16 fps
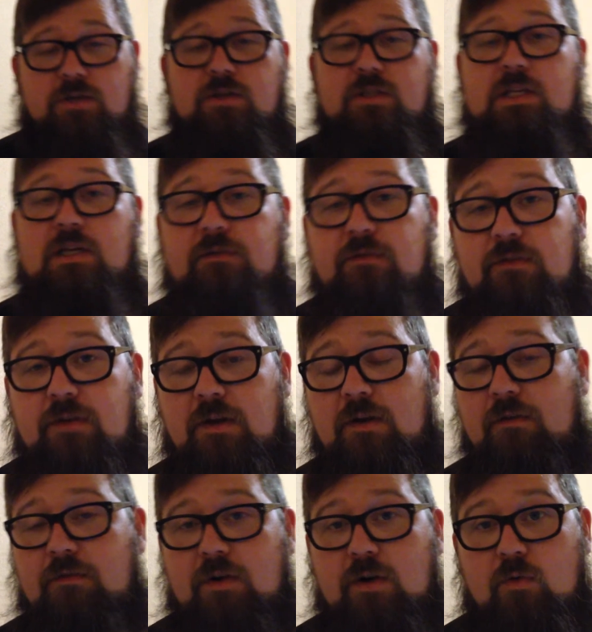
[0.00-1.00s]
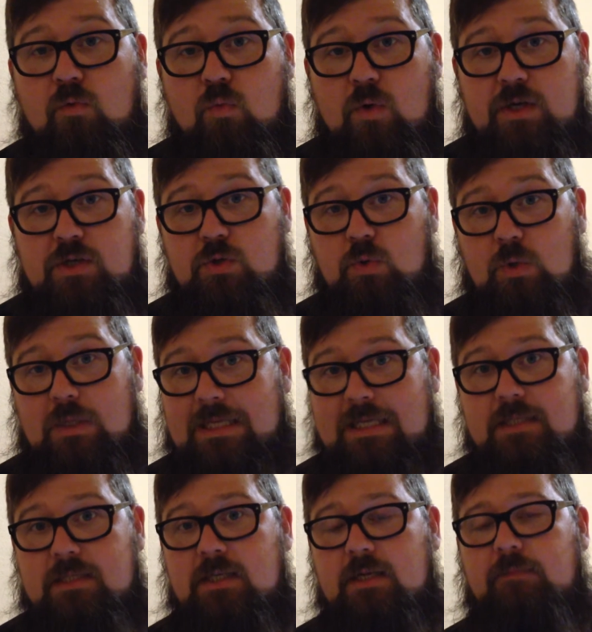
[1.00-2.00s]
yourself a very
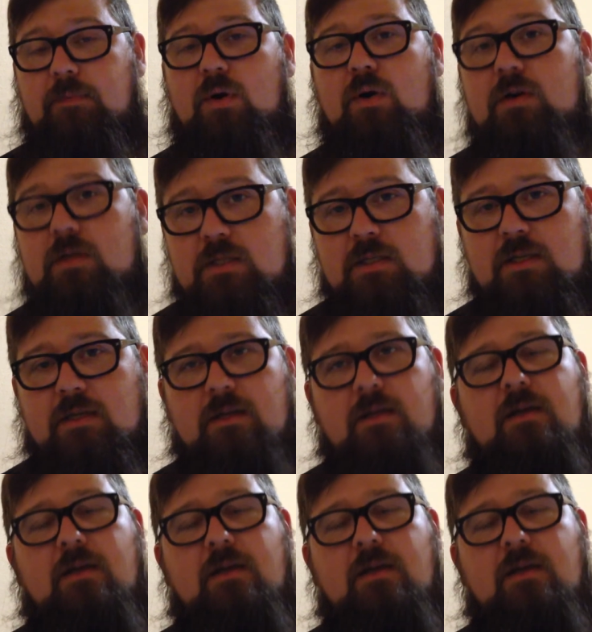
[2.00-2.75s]
ritualistic person,